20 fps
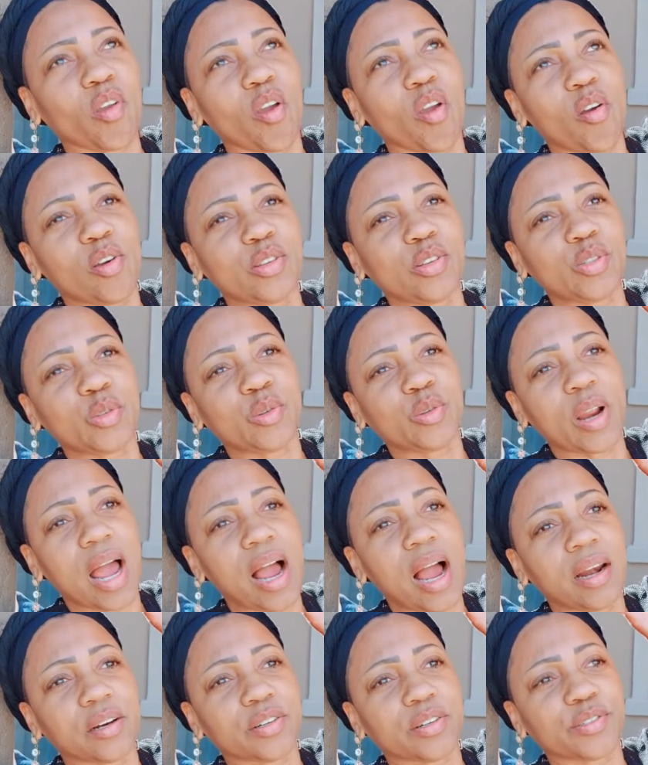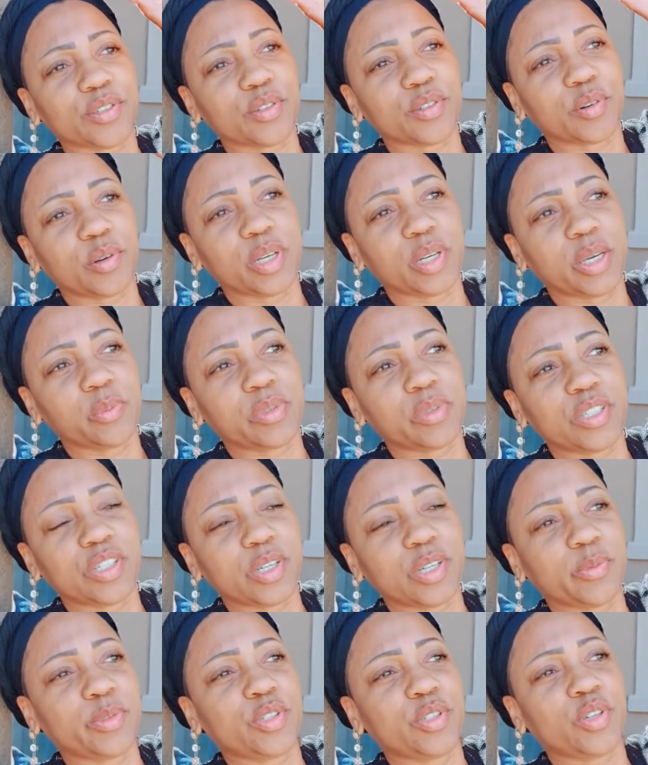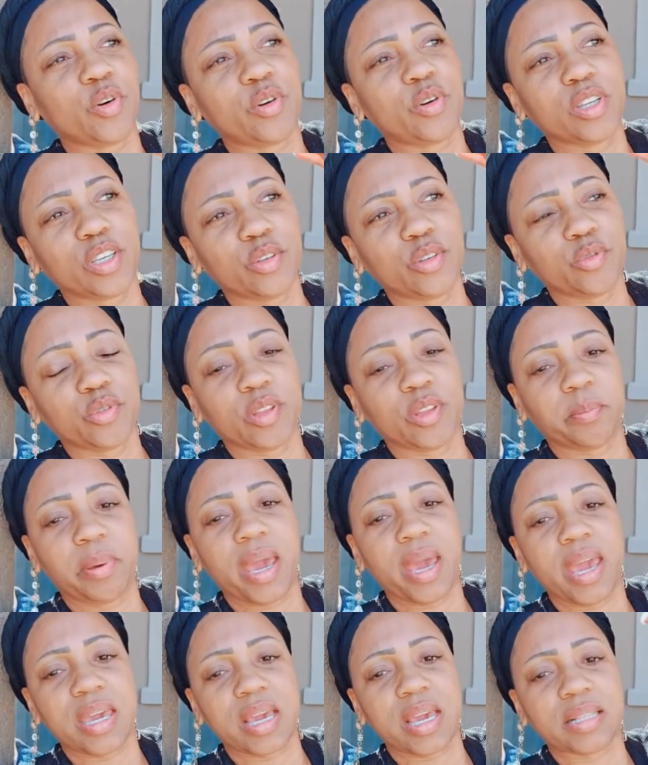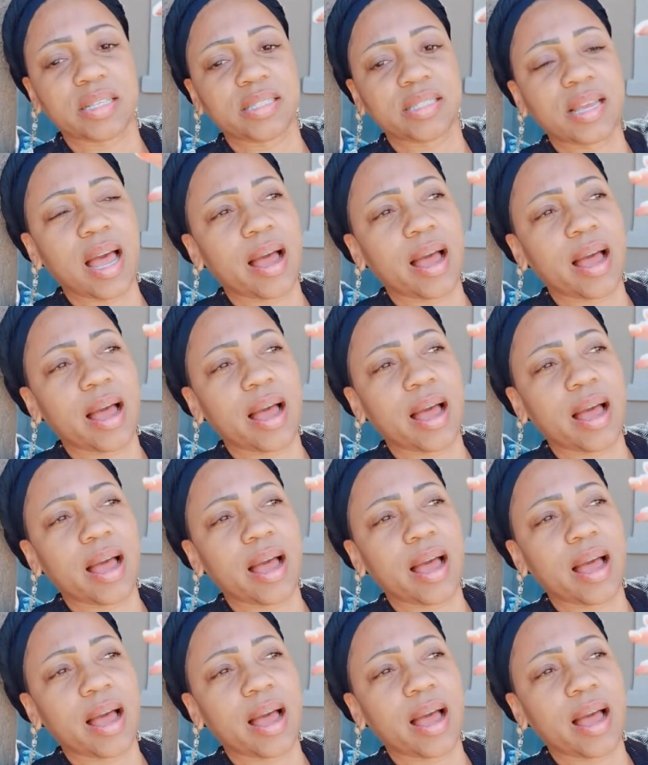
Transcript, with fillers: two dollars. You know, it was it was showing you the pay at the top.